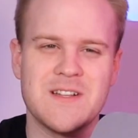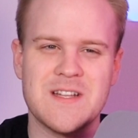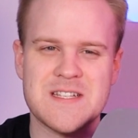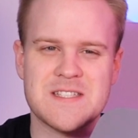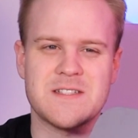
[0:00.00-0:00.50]

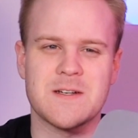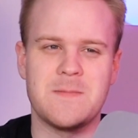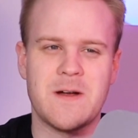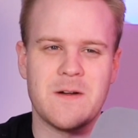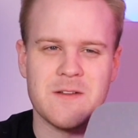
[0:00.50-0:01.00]
Let's talk
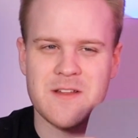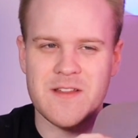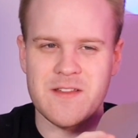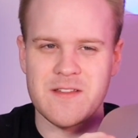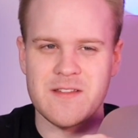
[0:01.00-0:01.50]
about
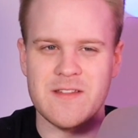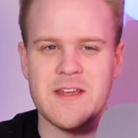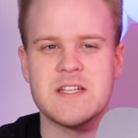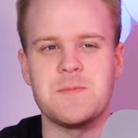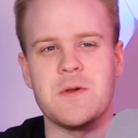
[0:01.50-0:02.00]
the
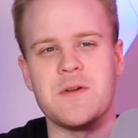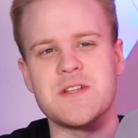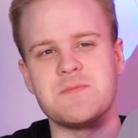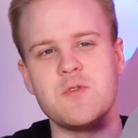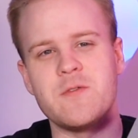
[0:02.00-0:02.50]

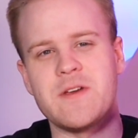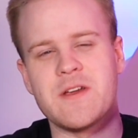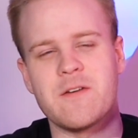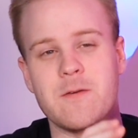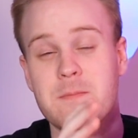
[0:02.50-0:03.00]
experience
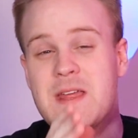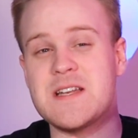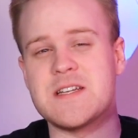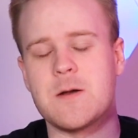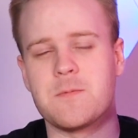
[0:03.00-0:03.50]
moving from
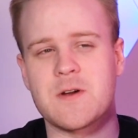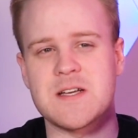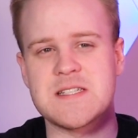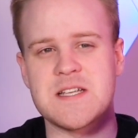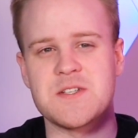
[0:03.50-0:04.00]
Intel
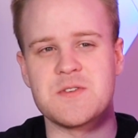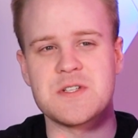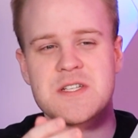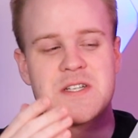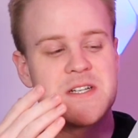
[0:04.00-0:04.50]

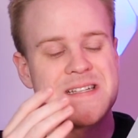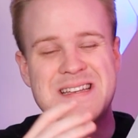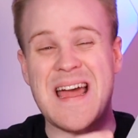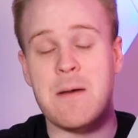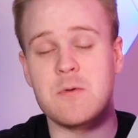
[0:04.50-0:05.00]
processors
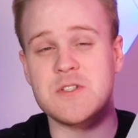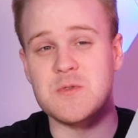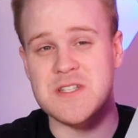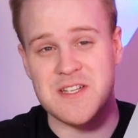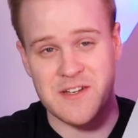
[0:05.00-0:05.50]
to Apple's
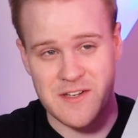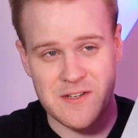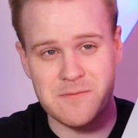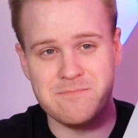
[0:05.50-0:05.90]
own silicon.